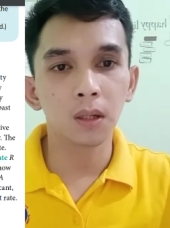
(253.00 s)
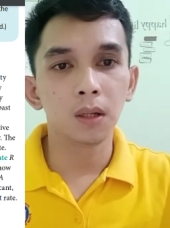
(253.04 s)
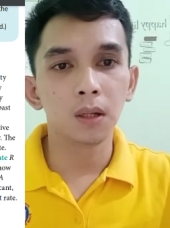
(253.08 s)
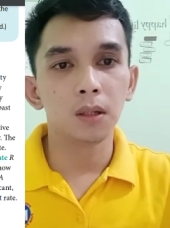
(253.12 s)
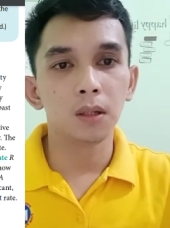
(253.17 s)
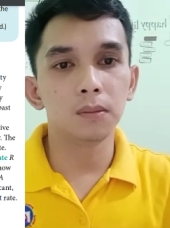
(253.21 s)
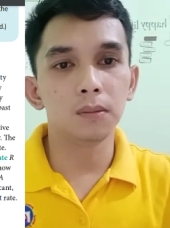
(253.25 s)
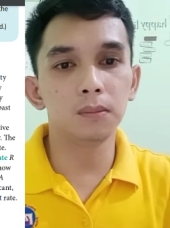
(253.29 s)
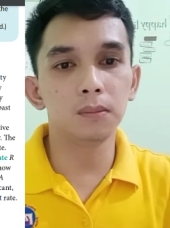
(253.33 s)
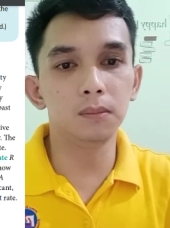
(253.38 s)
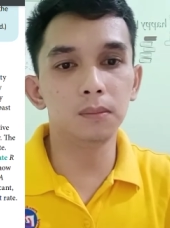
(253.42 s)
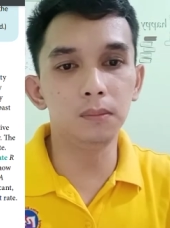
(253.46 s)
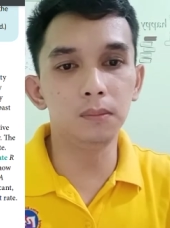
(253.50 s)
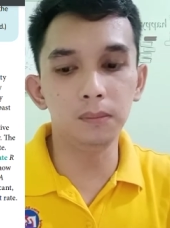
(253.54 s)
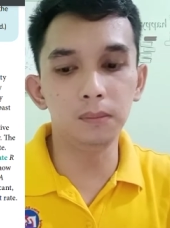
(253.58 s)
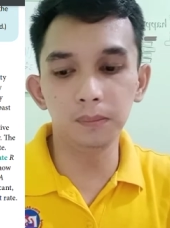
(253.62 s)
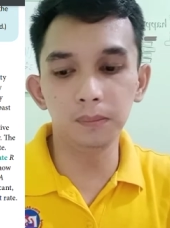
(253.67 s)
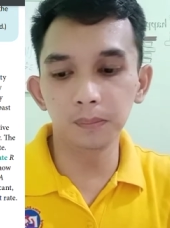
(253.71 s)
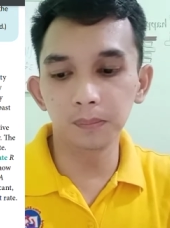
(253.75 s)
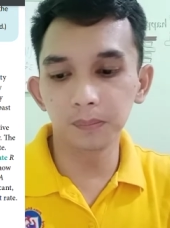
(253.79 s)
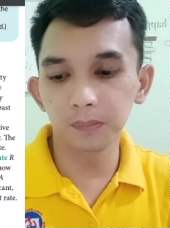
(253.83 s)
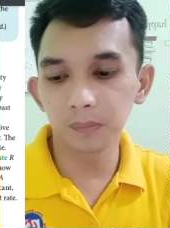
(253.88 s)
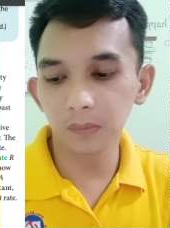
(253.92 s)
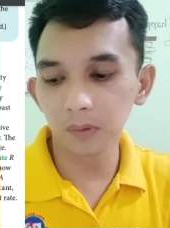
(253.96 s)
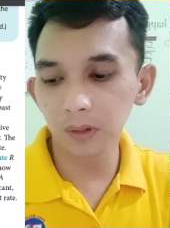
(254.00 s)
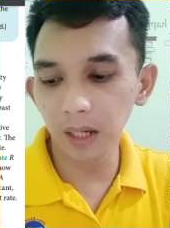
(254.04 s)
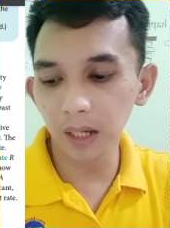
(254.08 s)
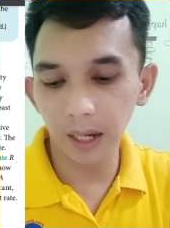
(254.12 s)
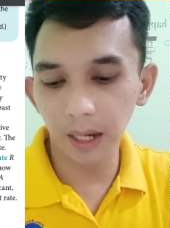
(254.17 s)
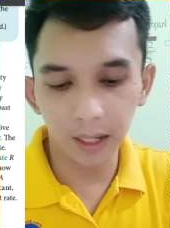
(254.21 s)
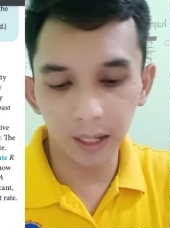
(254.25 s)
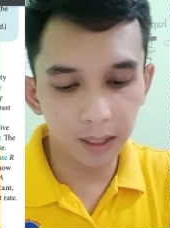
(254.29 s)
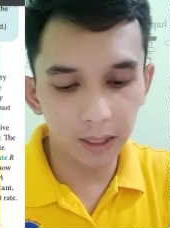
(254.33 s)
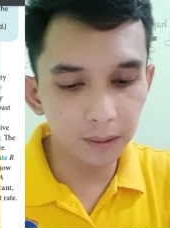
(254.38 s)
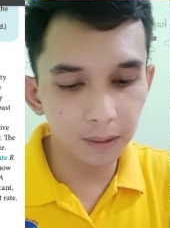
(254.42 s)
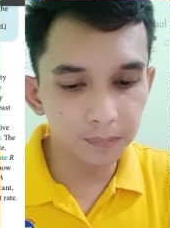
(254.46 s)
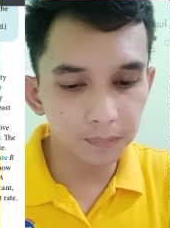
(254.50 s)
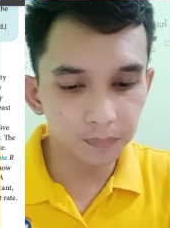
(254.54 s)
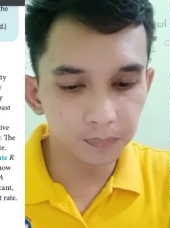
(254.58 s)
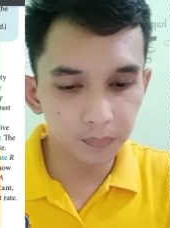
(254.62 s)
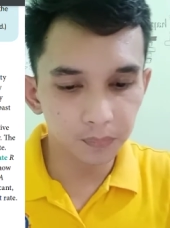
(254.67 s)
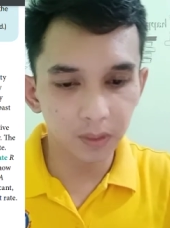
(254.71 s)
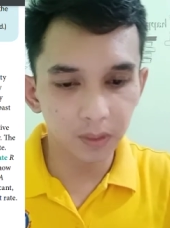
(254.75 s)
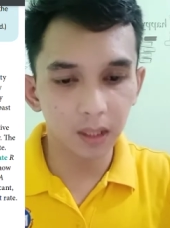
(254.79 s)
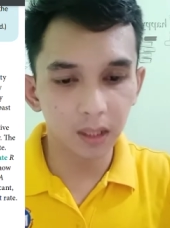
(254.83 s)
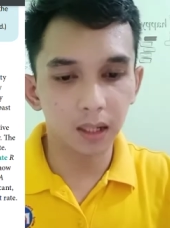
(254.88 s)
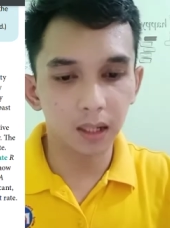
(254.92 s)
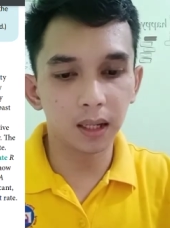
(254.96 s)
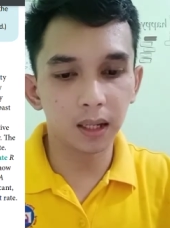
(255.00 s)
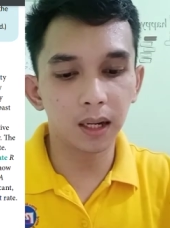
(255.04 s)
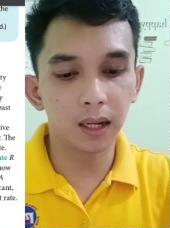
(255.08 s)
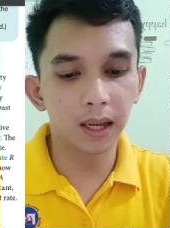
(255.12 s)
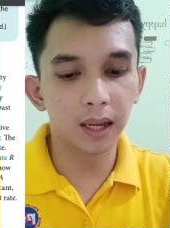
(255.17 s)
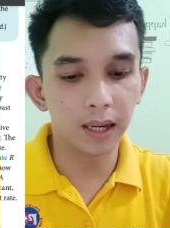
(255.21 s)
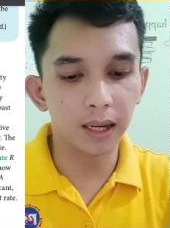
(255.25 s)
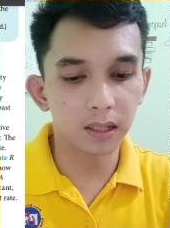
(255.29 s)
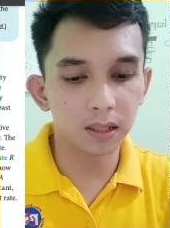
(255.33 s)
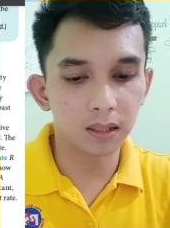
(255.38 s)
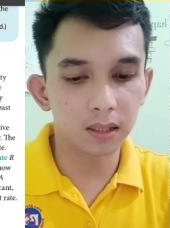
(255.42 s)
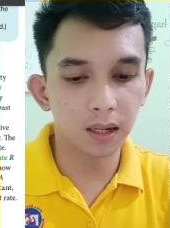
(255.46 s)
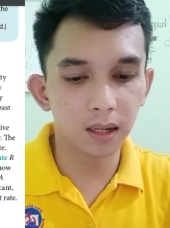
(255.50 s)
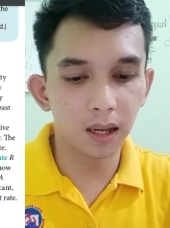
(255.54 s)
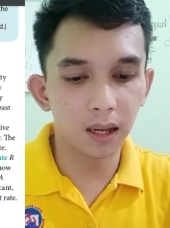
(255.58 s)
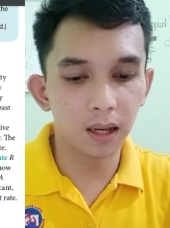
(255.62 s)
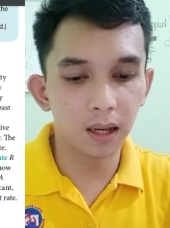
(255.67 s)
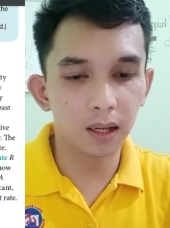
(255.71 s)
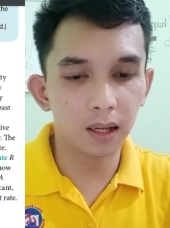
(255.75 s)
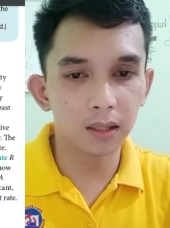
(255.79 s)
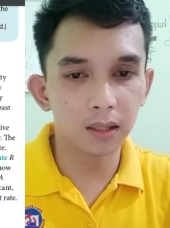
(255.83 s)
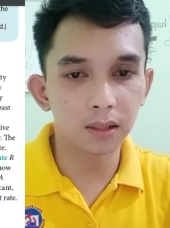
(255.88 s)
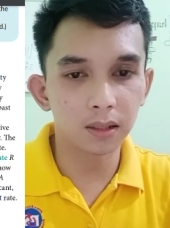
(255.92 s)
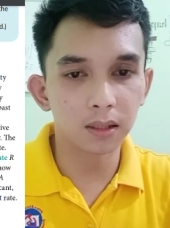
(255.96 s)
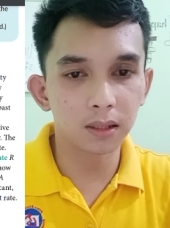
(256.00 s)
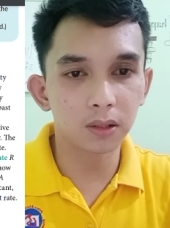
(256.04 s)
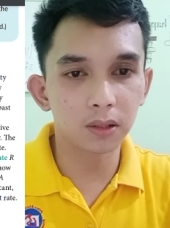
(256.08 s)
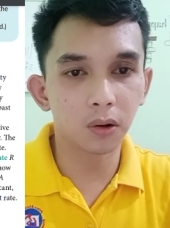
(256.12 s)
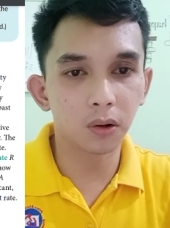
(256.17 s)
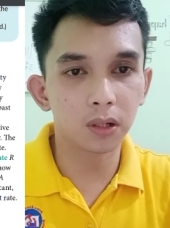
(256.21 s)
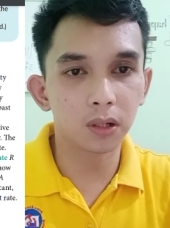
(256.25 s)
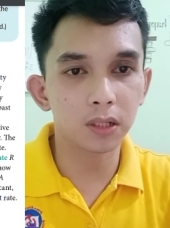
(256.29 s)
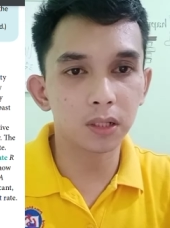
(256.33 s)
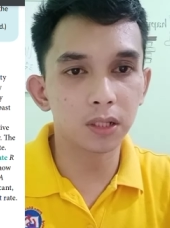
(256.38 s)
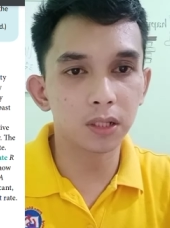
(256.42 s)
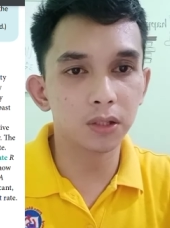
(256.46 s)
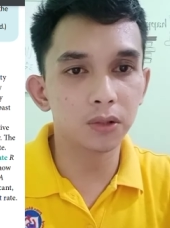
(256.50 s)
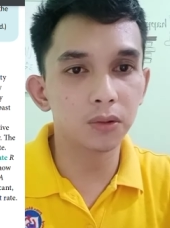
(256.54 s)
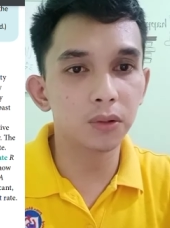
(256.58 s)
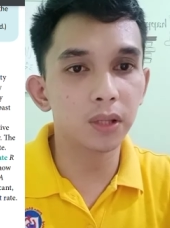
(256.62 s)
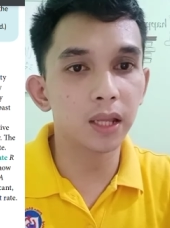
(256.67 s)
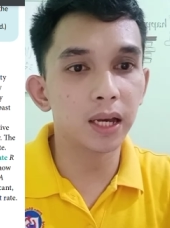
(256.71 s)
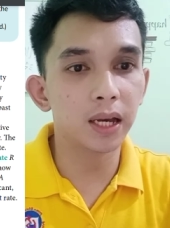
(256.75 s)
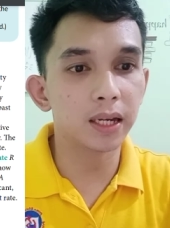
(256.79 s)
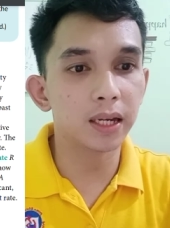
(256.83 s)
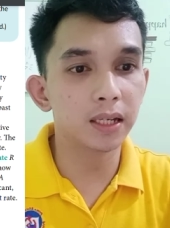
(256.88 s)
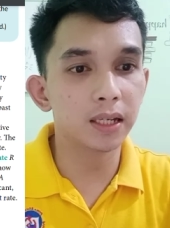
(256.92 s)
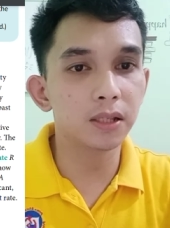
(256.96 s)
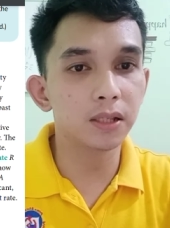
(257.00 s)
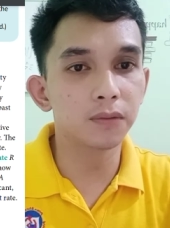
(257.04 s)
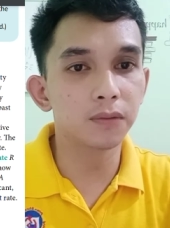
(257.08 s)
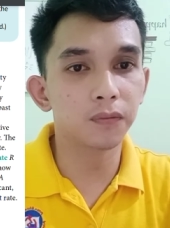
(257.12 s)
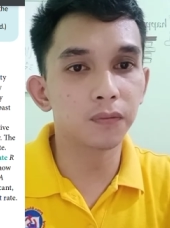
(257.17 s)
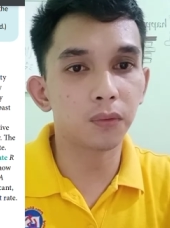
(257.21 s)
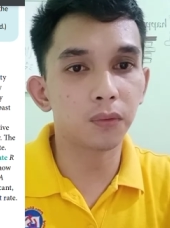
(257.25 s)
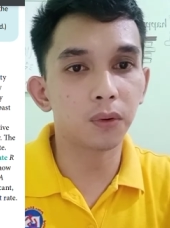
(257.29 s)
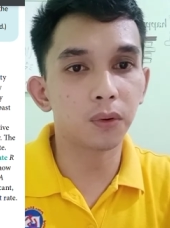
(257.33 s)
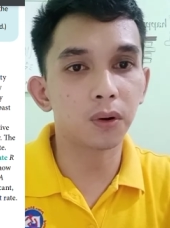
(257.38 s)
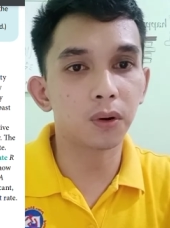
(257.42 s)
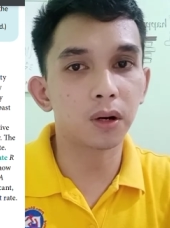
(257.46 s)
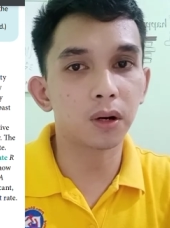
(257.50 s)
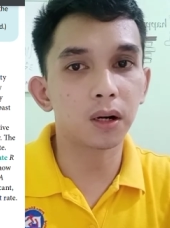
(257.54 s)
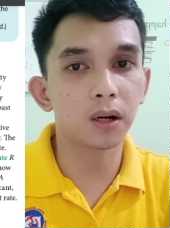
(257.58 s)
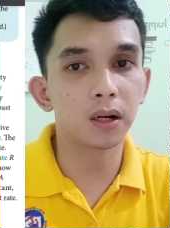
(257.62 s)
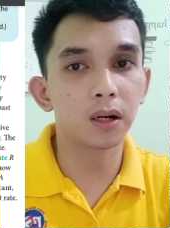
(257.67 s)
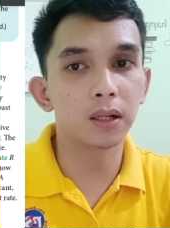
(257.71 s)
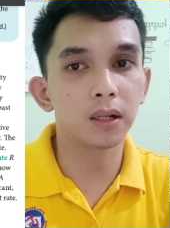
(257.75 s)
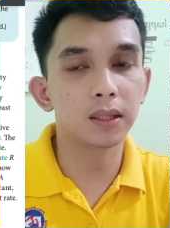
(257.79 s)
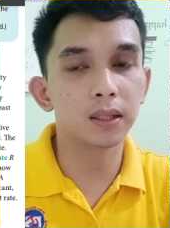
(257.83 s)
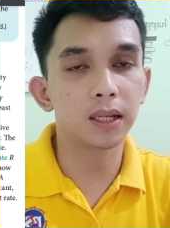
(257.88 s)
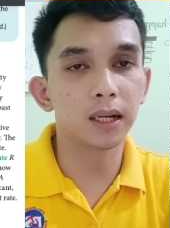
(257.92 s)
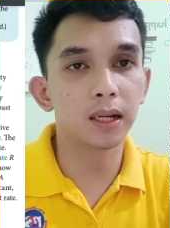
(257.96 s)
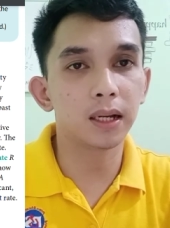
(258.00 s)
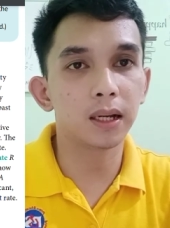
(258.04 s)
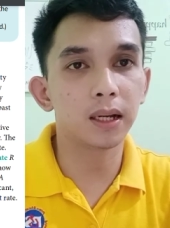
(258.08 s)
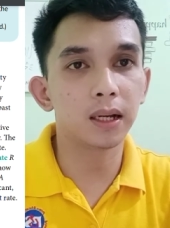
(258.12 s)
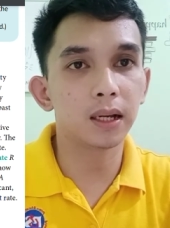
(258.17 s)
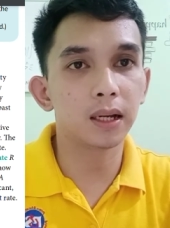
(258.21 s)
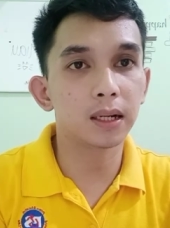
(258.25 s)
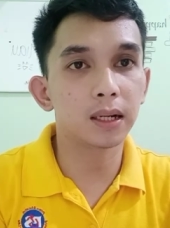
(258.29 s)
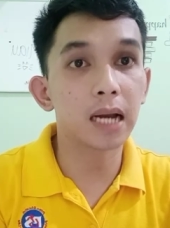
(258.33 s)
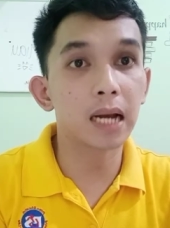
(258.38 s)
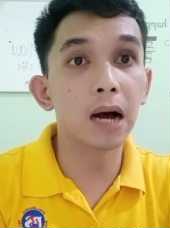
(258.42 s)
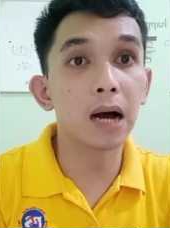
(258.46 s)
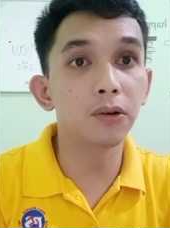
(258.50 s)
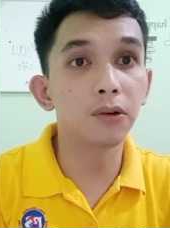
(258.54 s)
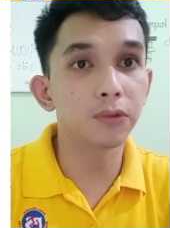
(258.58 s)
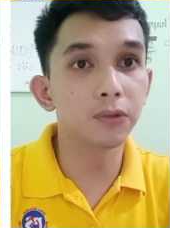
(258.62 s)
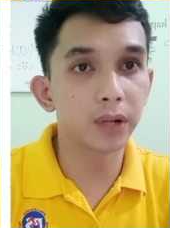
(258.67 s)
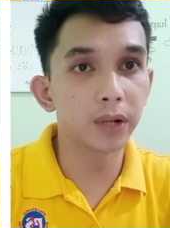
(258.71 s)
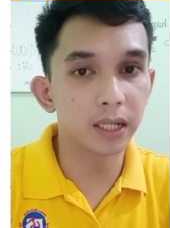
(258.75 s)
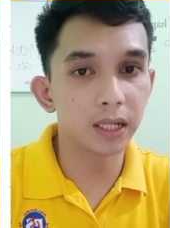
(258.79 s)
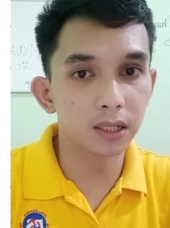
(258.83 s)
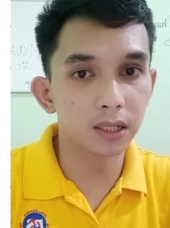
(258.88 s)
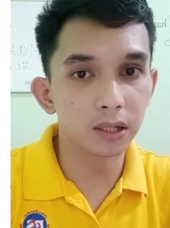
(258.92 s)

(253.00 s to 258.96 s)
Okay, let's continue. That is for the count rate